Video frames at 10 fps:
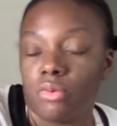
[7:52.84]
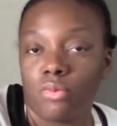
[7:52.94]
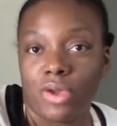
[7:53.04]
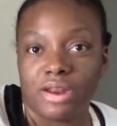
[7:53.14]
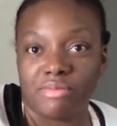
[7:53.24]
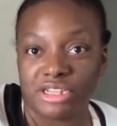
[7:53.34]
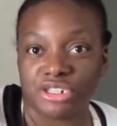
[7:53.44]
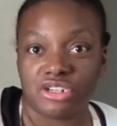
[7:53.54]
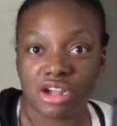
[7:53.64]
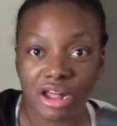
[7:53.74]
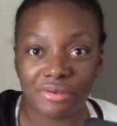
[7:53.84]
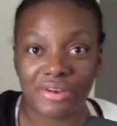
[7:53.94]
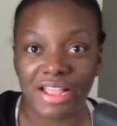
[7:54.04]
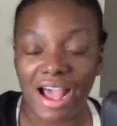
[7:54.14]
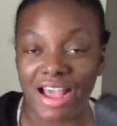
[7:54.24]
when I'm actually
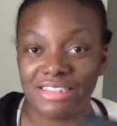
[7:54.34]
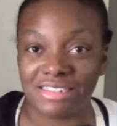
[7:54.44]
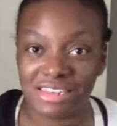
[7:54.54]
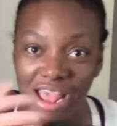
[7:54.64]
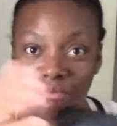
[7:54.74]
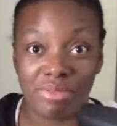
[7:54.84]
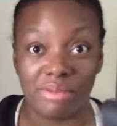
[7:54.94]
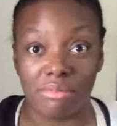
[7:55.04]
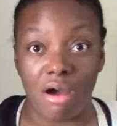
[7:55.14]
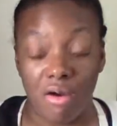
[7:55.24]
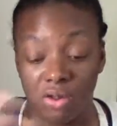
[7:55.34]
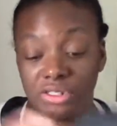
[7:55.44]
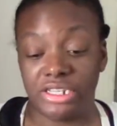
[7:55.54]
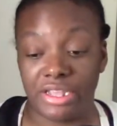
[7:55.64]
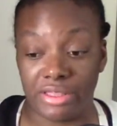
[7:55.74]
coloring, I snap them all
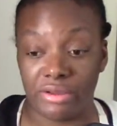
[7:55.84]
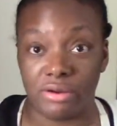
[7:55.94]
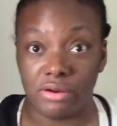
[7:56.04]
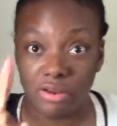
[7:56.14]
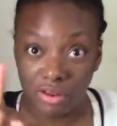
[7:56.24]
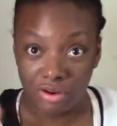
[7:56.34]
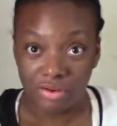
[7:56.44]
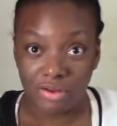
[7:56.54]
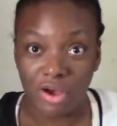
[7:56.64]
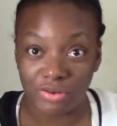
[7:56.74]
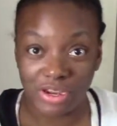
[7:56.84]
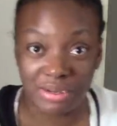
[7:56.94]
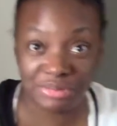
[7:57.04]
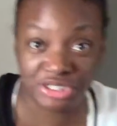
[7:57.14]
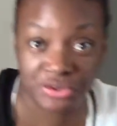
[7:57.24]
together. Hold on,
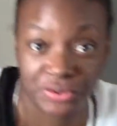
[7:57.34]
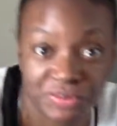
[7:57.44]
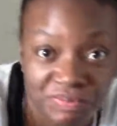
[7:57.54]
let me show you.